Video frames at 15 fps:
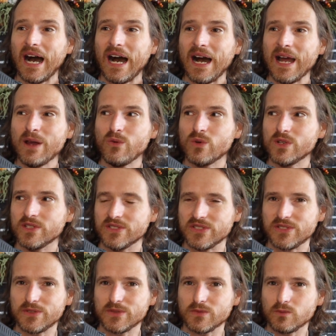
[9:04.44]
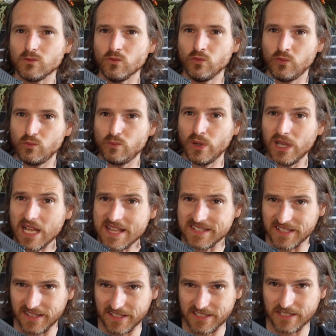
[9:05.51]
I was
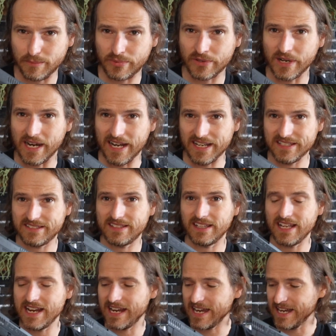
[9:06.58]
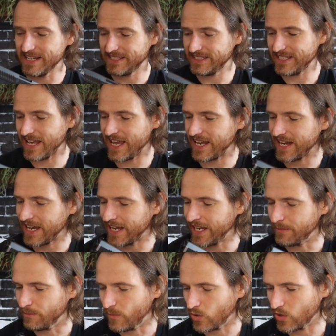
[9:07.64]
pleasantly surprised. Like I said, I
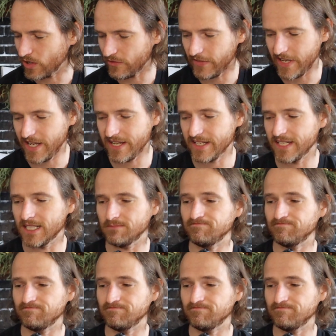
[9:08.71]
am more of a